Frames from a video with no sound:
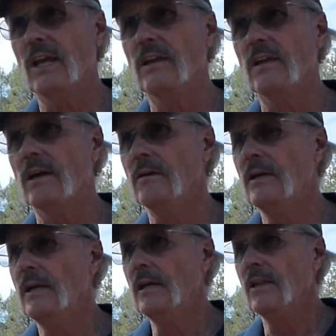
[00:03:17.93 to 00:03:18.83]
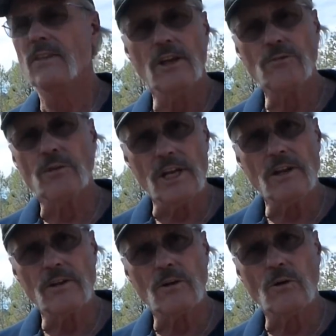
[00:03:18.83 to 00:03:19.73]
and things
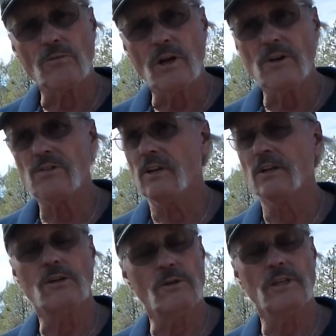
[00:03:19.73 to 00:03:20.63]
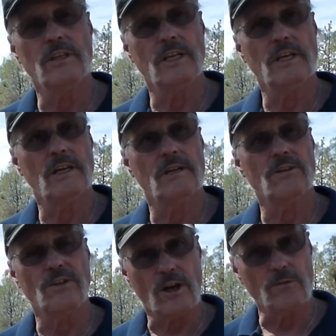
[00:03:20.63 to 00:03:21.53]
related to the gold rush, including the
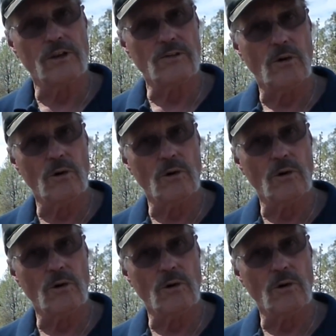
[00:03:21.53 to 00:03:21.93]
Saddle Ridge